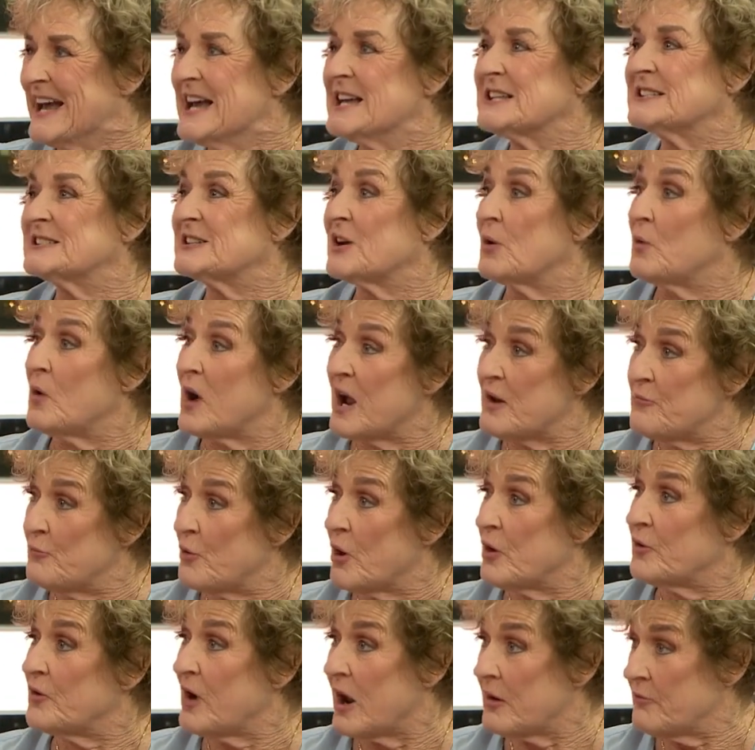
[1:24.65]
So I
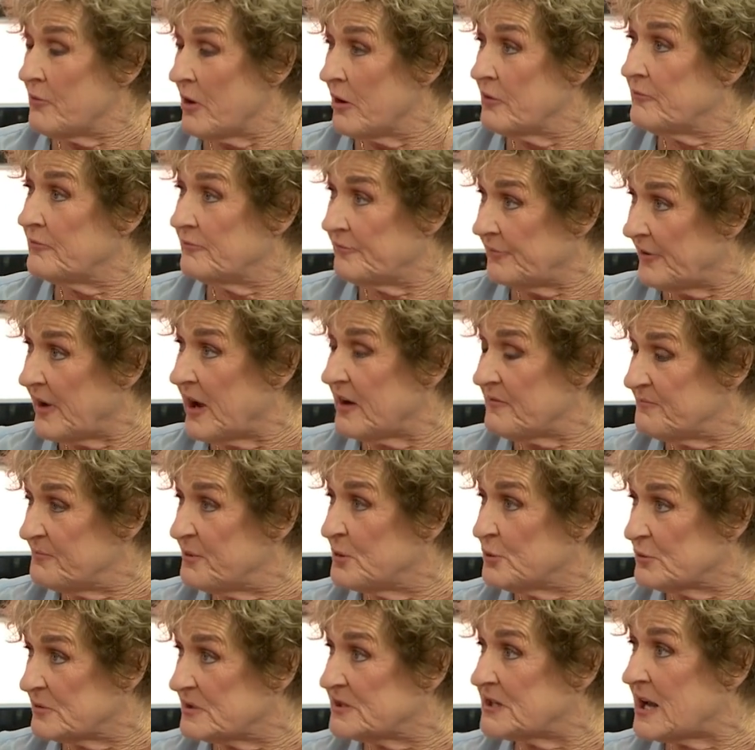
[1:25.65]
wrote I wrote five
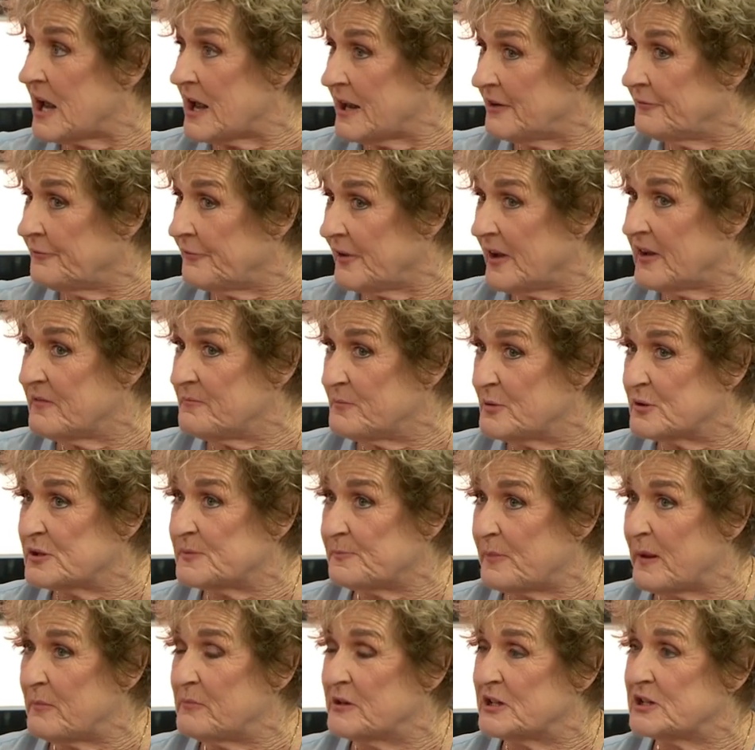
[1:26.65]
books. I had five books
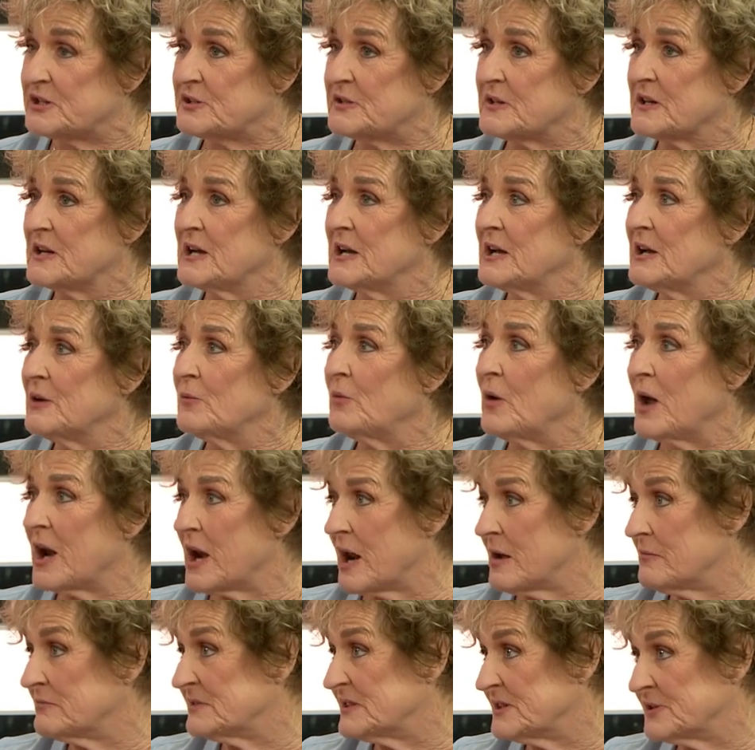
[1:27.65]
published while
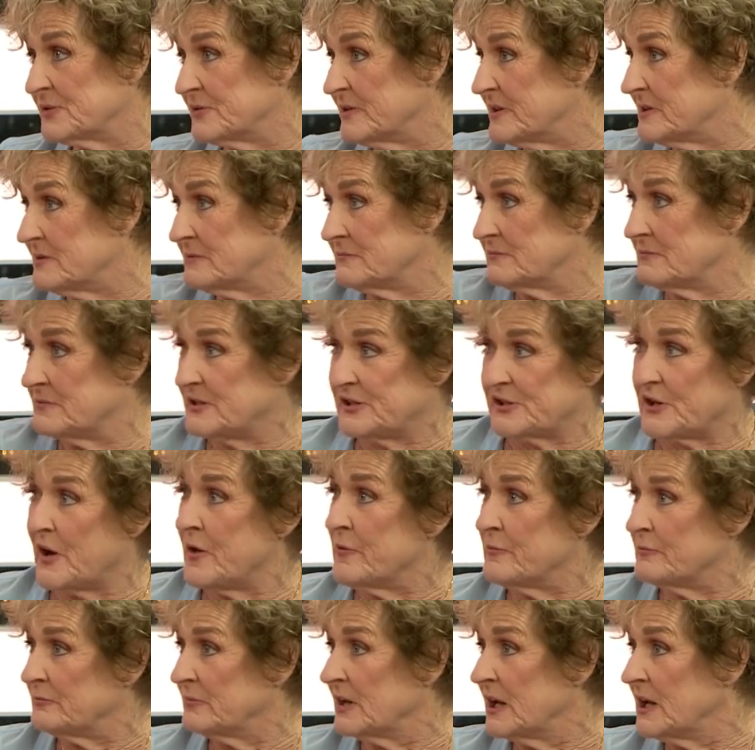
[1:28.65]
I was doing the
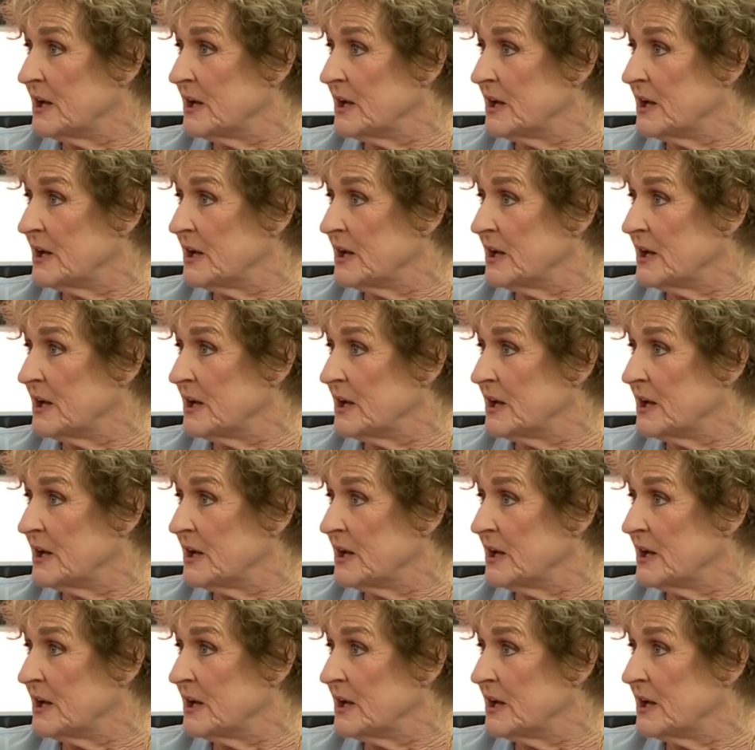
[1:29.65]
soap.